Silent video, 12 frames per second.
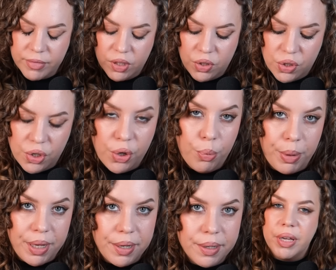
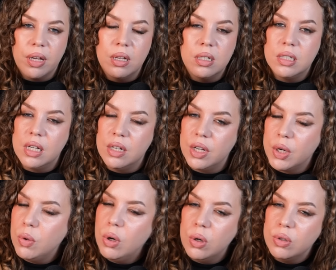stupid because, and I
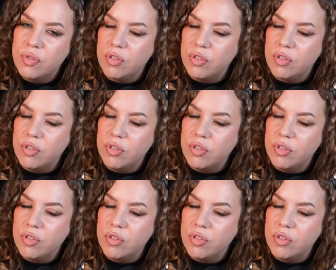quote,